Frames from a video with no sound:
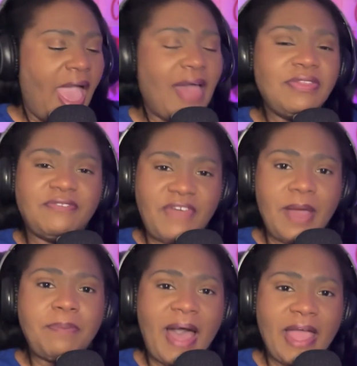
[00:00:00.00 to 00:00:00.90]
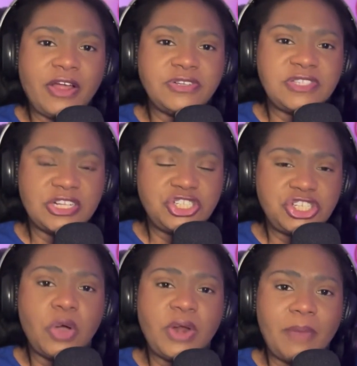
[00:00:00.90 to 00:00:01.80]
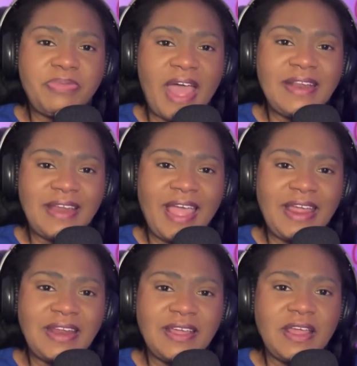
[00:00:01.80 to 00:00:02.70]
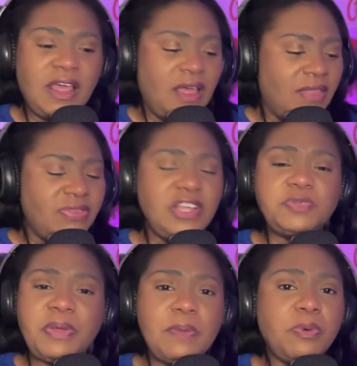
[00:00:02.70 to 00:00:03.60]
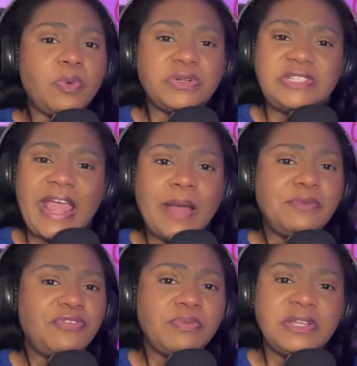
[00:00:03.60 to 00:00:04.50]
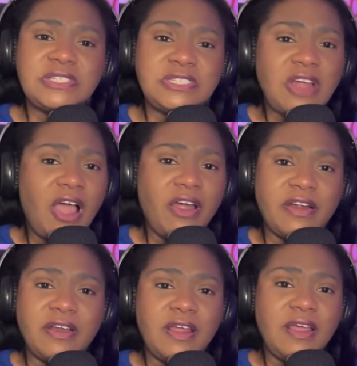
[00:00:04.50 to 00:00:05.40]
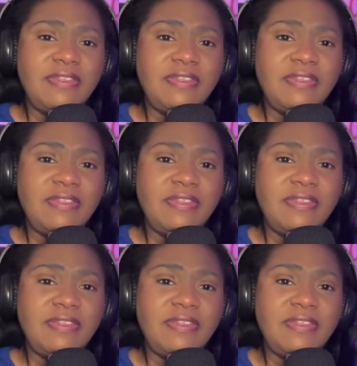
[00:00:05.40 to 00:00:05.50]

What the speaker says: and the vampires that showed up that night, these people were damned from the start.